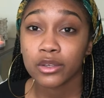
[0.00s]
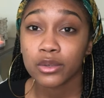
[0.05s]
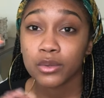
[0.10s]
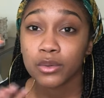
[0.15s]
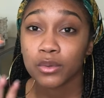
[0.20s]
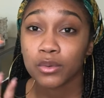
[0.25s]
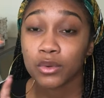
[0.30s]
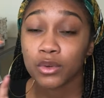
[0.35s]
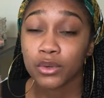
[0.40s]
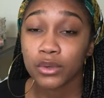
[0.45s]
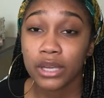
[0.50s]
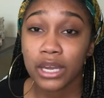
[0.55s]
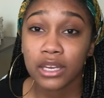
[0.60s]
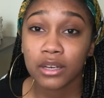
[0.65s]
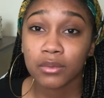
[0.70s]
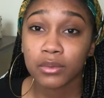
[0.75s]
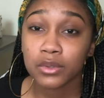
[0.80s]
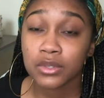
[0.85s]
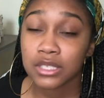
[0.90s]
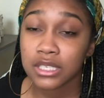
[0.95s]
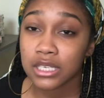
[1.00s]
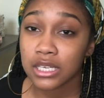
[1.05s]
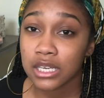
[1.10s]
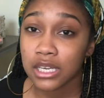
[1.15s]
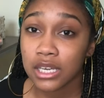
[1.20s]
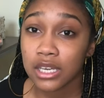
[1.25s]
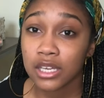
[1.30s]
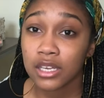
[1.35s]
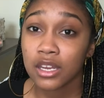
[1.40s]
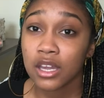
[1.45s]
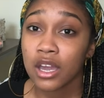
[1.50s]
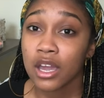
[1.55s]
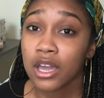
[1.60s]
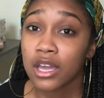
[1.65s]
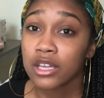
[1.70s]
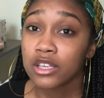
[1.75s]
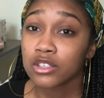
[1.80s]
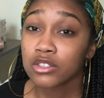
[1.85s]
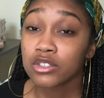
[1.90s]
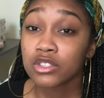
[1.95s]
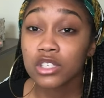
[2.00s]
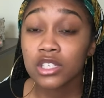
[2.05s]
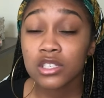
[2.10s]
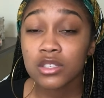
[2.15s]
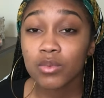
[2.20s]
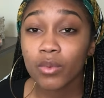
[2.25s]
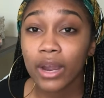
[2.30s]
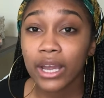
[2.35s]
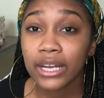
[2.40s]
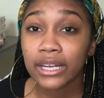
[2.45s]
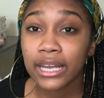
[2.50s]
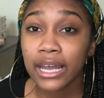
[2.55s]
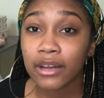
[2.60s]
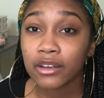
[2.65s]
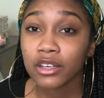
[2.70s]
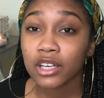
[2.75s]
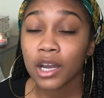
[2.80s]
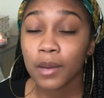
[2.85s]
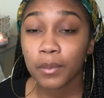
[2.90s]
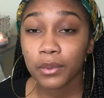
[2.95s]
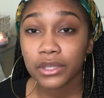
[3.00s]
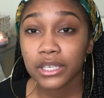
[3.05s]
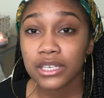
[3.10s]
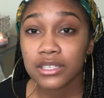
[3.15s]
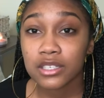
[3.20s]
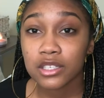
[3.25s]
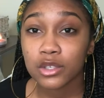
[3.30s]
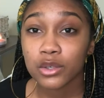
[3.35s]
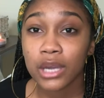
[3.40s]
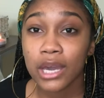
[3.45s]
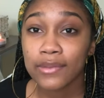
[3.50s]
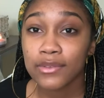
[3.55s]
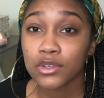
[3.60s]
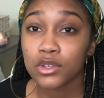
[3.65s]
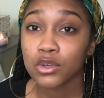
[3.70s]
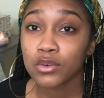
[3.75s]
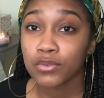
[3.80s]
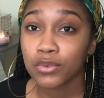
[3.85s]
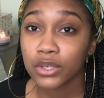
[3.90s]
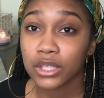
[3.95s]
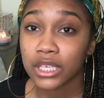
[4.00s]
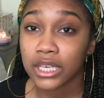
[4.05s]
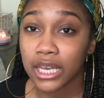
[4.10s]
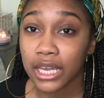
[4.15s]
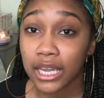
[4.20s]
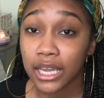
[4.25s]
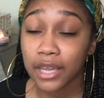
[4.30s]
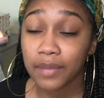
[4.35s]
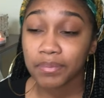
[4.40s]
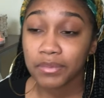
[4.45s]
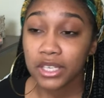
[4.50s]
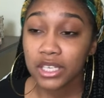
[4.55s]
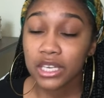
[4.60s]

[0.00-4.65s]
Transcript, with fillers: you create a routine. Just write down a couple things that you have to do for the day